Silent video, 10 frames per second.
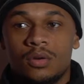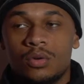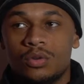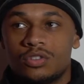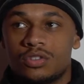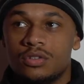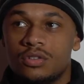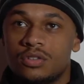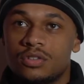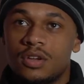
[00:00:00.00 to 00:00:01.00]
or
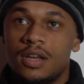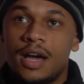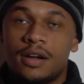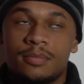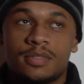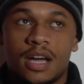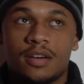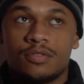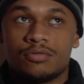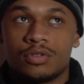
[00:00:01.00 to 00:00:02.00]
to allow them to
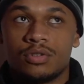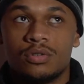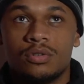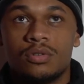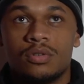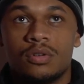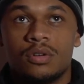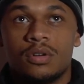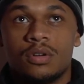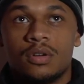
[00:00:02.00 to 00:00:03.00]
have a real
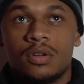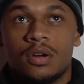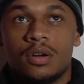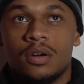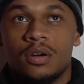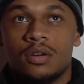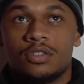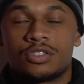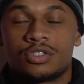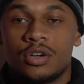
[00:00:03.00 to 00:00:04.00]

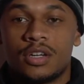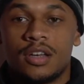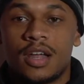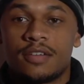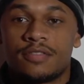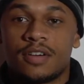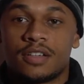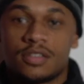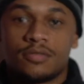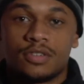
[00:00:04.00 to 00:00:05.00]
shot in life at
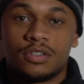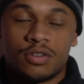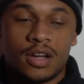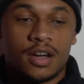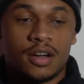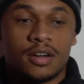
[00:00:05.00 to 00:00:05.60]
something great.